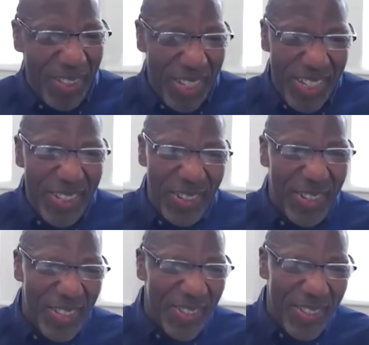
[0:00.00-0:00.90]
through these, you
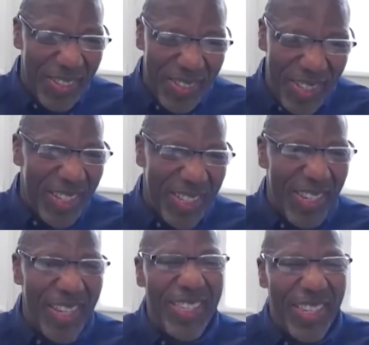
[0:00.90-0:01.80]
can get a
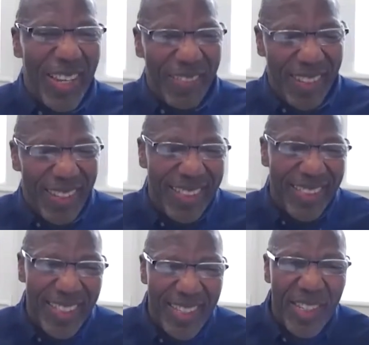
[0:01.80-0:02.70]
sense of
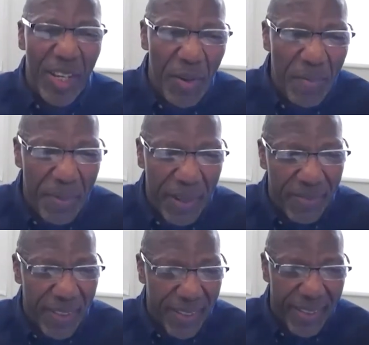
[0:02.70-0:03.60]
the, the scope
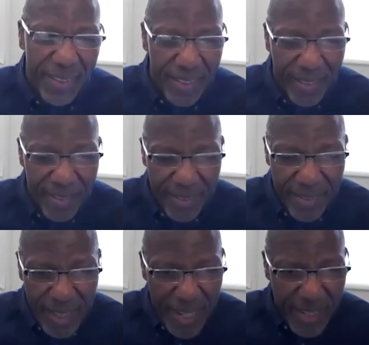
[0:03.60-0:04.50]
of the, the
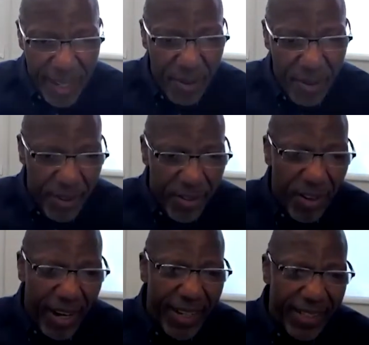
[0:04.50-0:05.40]
things that we were
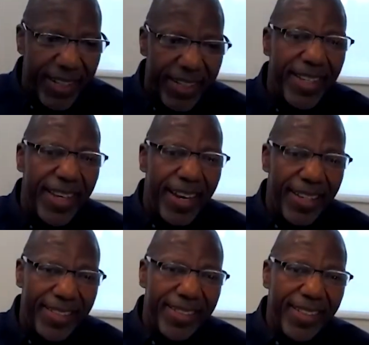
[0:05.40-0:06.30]
trying to
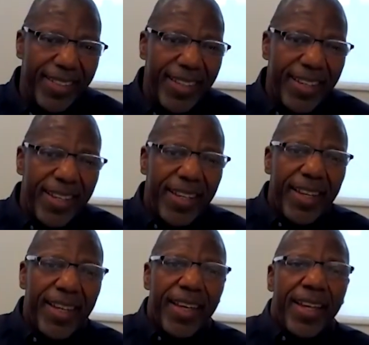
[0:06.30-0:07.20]
assess.
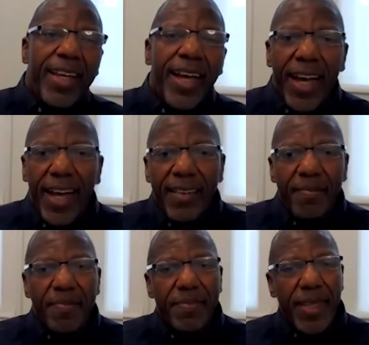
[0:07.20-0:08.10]

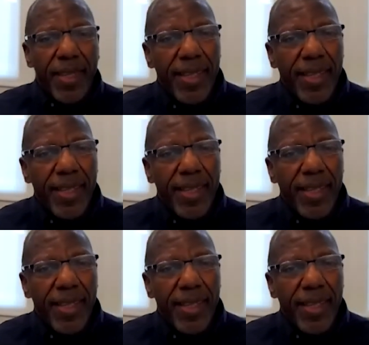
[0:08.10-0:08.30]
Um,